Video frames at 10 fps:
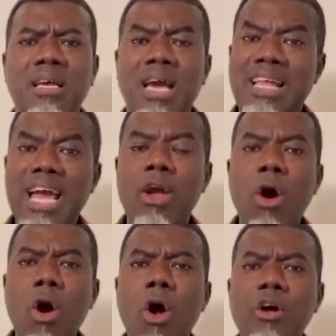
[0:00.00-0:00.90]
And I
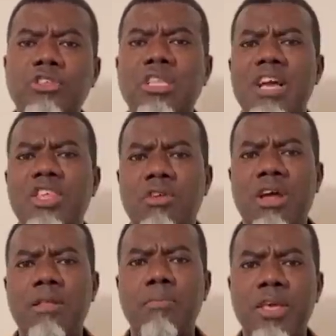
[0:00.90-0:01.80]
urge
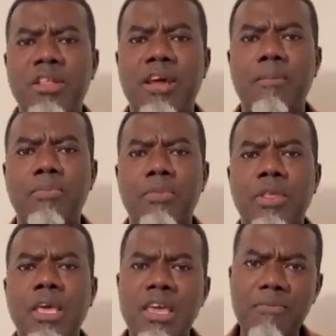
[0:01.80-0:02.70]
Nigerian media,
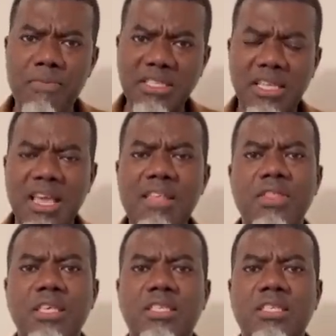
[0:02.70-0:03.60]
investigate
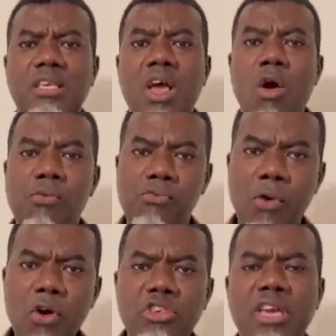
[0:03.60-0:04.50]
this.
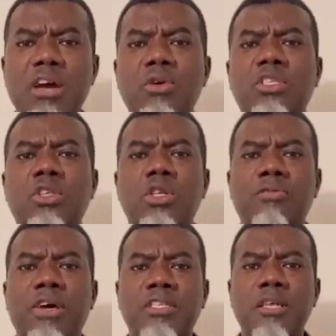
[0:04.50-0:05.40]
Phone Chicago State
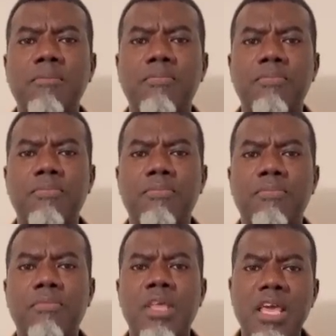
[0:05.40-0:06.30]
University,
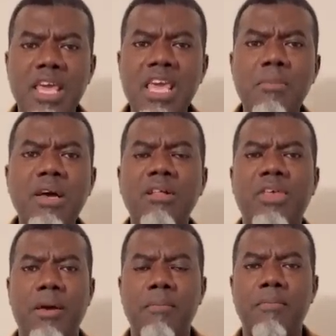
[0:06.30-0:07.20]
email
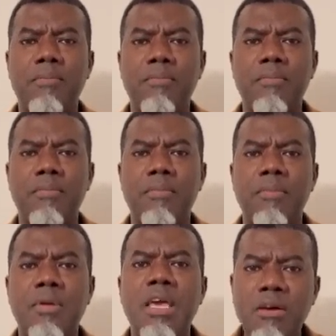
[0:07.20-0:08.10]
them,
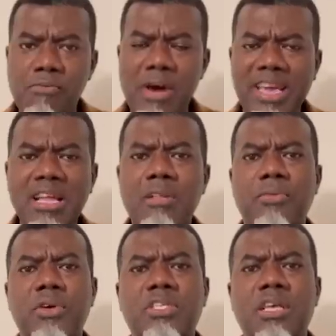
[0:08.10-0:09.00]
find out
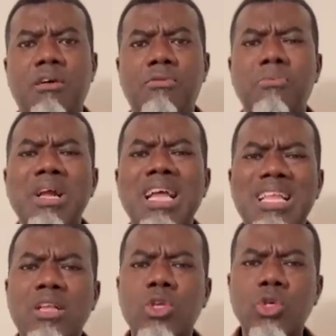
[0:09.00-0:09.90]
for yourself, rather
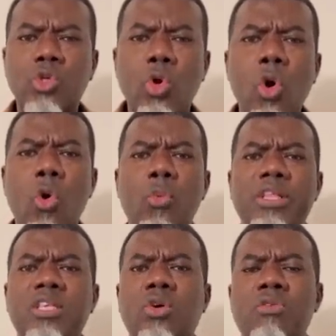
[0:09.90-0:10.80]
than just go with
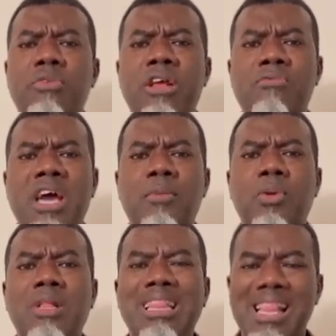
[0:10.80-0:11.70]
these
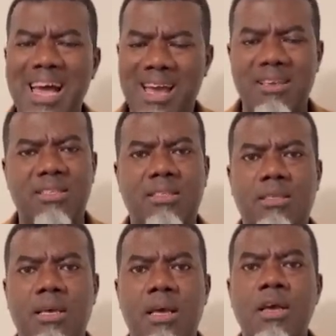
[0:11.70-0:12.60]
unverifiable lies.
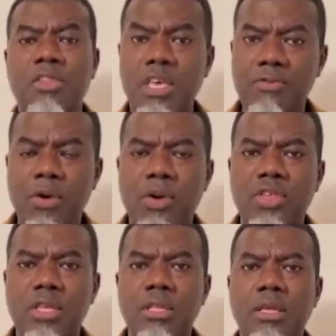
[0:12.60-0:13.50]
Thank you for
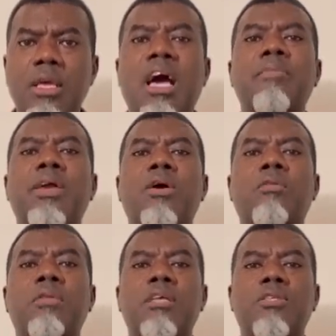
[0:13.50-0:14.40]
watching, and may
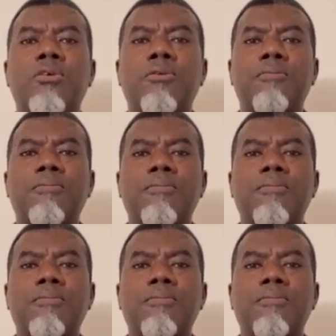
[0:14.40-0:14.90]
God bless you.